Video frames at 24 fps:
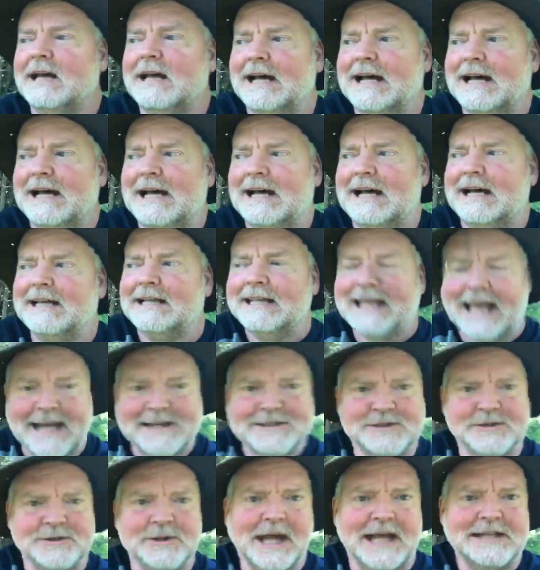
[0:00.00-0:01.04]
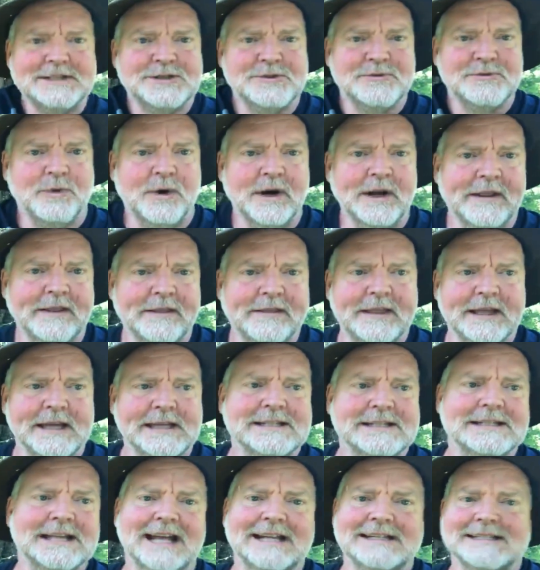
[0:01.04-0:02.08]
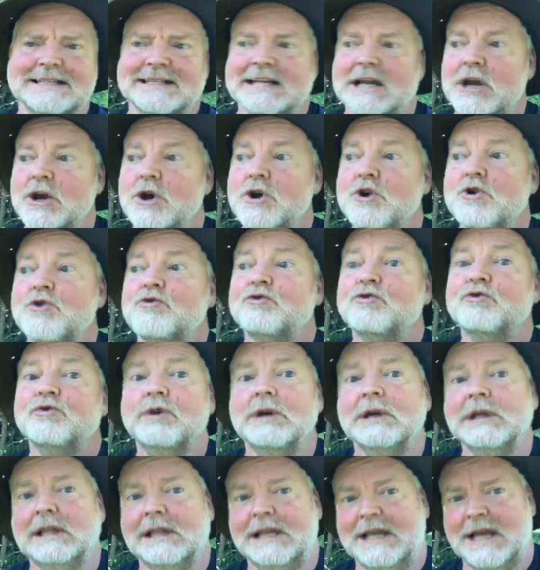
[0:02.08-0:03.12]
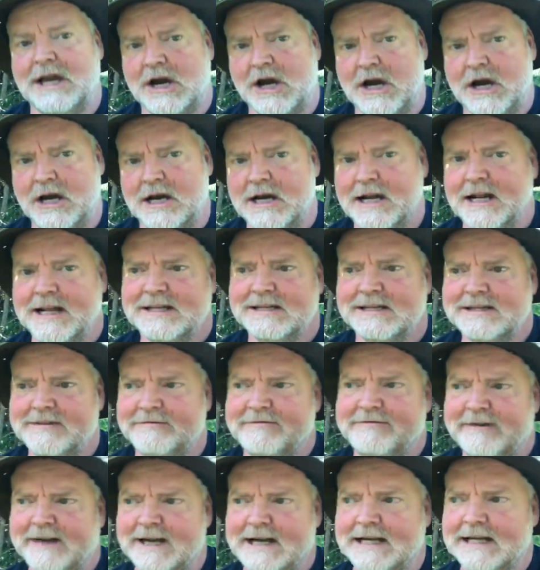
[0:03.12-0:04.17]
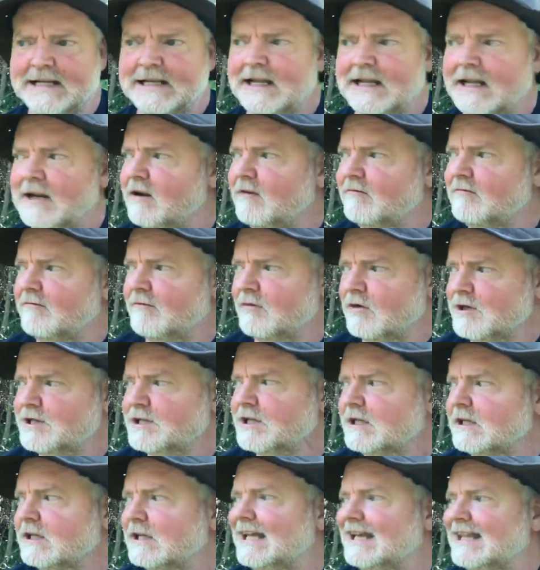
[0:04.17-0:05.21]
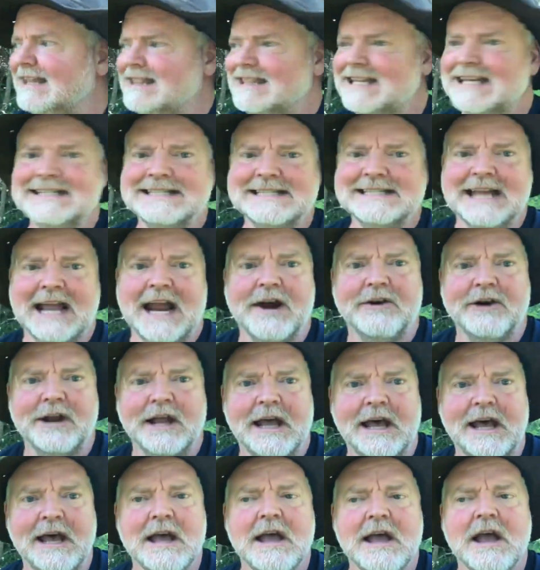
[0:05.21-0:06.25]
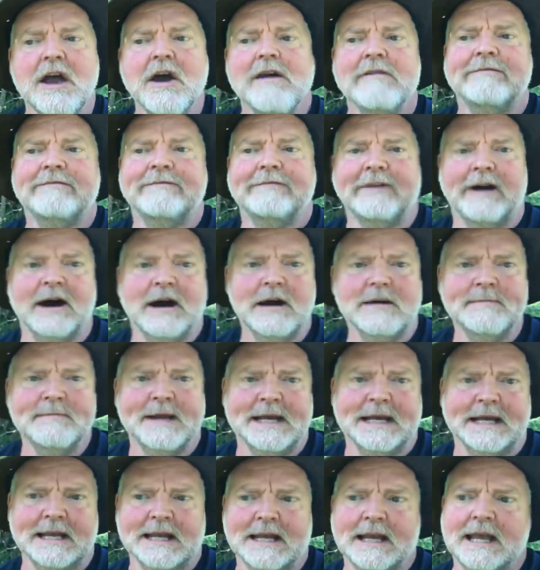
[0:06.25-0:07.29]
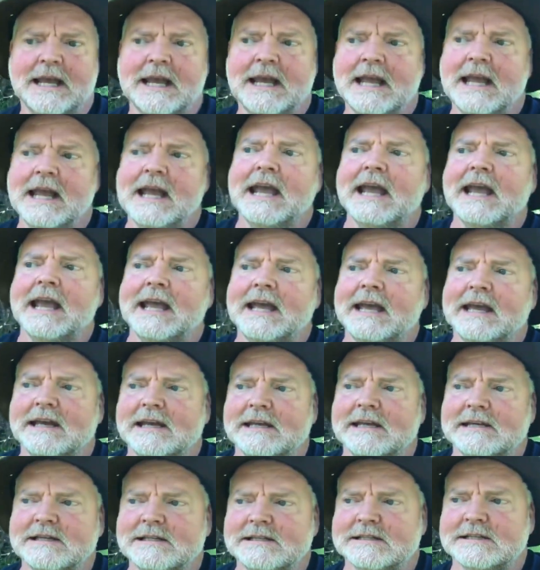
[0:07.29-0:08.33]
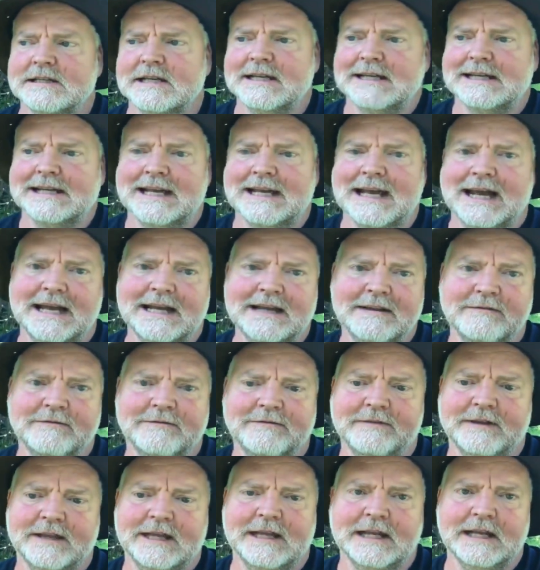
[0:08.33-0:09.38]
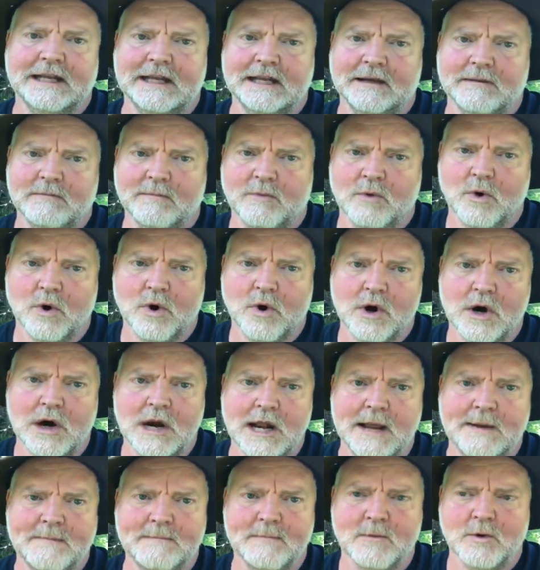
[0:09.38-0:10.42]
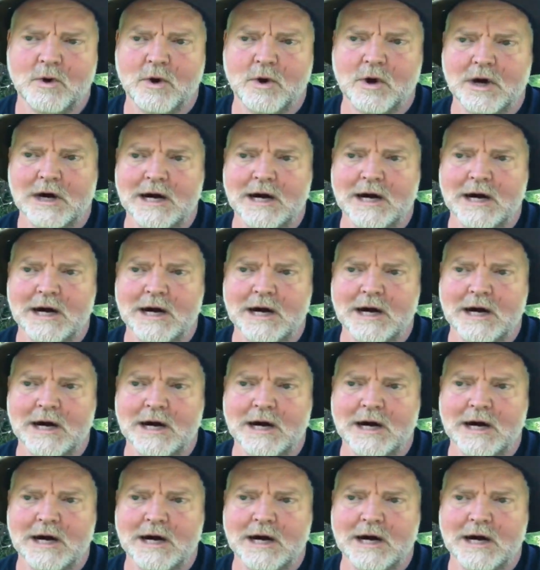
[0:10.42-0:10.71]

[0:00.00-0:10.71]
Yeah, so that's one of the things that's really hard to find. And unfortunately, in this area, farming is kind of getting more and more